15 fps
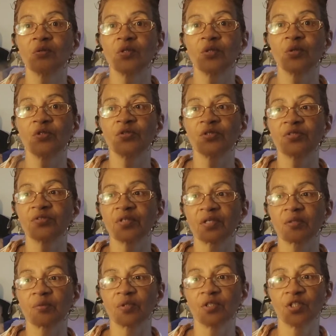We're going to the
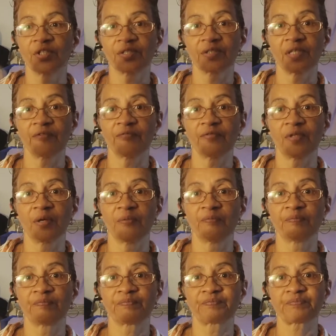second one. Look at that flow.
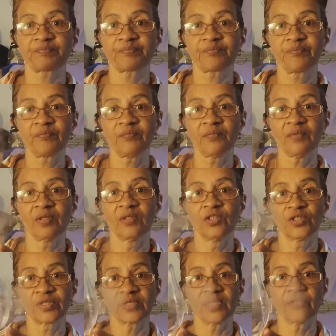
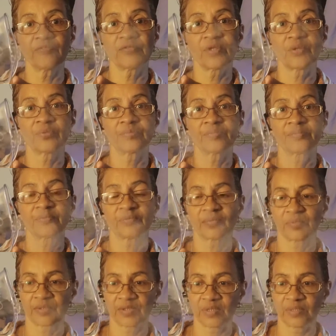Look at that flow.
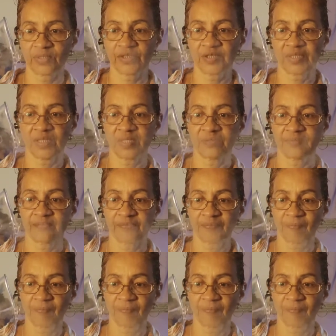Okay, look again.